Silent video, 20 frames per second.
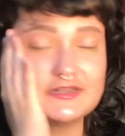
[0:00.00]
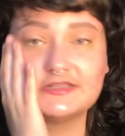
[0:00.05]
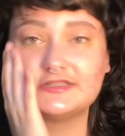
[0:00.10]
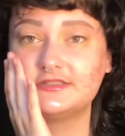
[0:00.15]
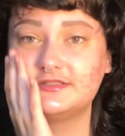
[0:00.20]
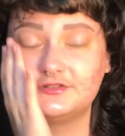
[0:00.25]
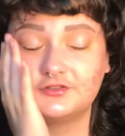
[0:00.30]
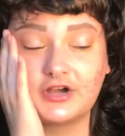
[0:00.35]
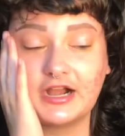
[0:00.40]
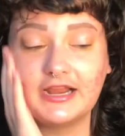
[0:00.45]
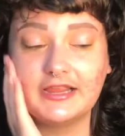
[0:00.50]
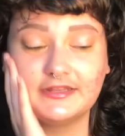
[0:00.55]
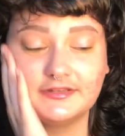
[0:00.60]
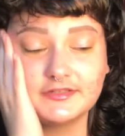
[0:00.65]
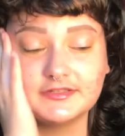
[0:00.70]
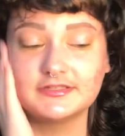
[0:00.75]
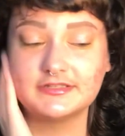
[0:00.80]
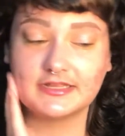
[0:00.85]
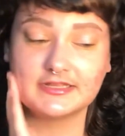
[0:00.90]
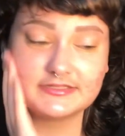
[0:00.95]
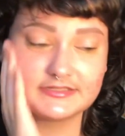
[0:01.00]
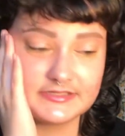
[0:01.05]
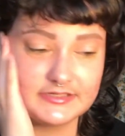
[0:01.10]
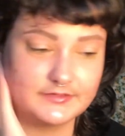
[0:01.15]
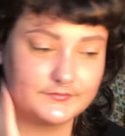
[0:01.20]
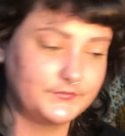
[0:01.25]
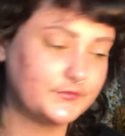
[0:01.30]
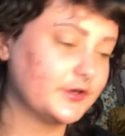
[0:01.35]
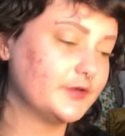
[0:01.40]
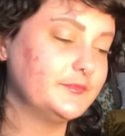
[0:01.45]
dry and does
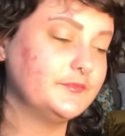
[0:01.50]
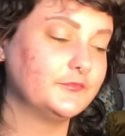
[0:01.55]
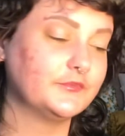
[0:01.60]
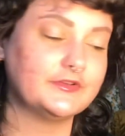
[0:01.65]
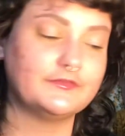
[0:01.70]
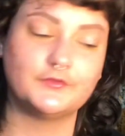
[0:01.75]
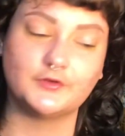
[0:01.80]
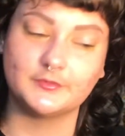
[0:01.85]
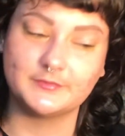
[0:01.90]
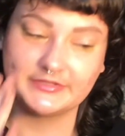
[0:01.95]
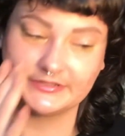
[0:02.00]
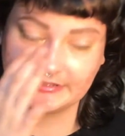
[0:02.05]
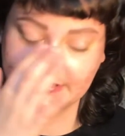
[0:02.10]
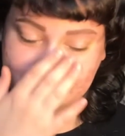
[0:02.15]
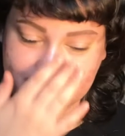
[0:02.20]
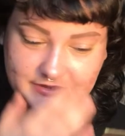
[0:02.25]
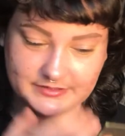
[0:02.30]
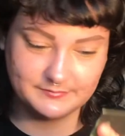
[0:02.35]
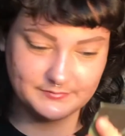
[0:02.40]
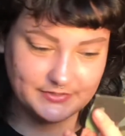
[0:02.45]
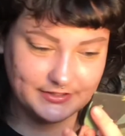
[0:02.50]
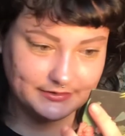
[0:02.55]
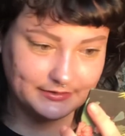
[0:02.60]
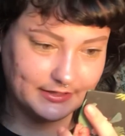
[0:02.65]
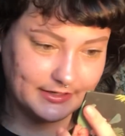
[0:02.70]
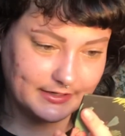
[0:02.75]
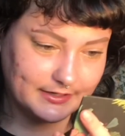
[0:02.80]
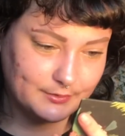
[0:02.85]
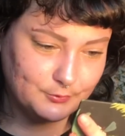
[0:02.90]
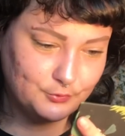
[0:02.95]
need reformulation, but
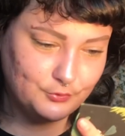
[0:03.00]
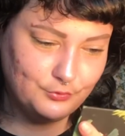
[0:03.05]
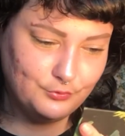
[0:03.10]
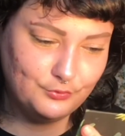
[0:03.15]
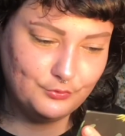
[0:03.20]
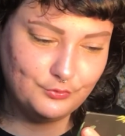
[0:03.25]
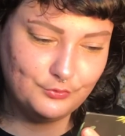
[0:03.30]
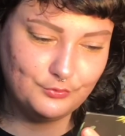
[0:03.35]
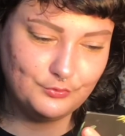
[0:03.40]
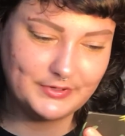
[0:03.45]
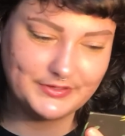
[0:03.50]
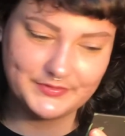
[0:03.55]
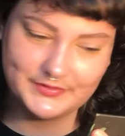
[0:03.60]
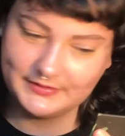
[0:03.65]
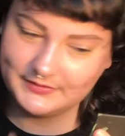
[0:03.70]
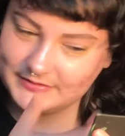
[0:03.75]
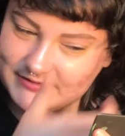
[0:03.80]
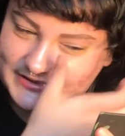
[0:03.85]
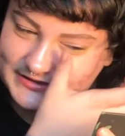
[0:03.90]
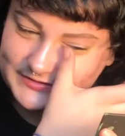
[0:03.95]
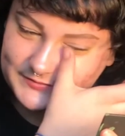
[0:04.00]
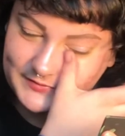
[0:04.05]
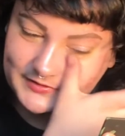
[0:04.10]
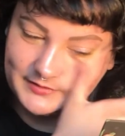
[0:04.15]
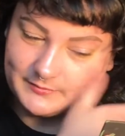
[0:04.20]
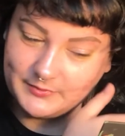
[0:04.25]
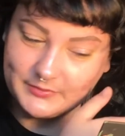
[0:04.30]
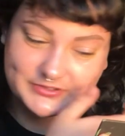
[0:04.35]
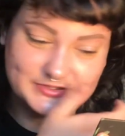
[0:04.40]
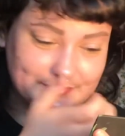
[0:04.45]
like, ooh, I think this is the one I'm
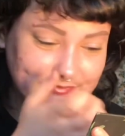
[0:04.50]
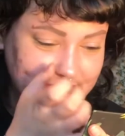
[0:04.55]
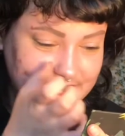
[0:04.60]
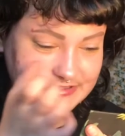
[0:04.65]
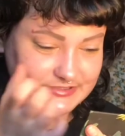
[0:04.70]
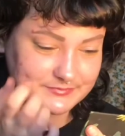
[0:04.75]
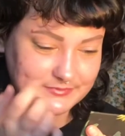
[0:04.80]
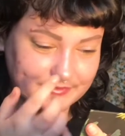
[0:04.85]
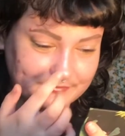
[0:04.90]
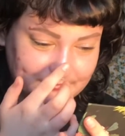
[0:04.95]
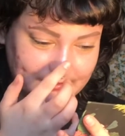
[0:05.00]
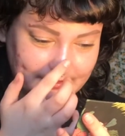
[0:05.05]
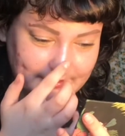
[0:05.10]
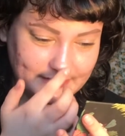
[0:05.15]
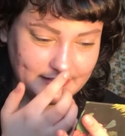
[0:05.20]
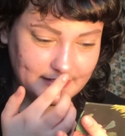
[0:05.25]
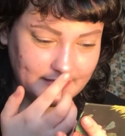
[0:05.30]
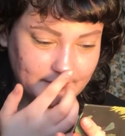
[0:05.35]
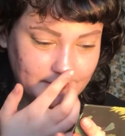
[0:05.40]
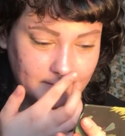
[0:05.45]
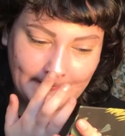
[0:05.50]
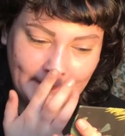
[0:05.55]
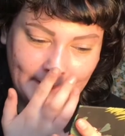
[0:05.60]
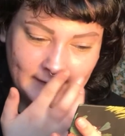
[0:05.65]
most pleased with right now.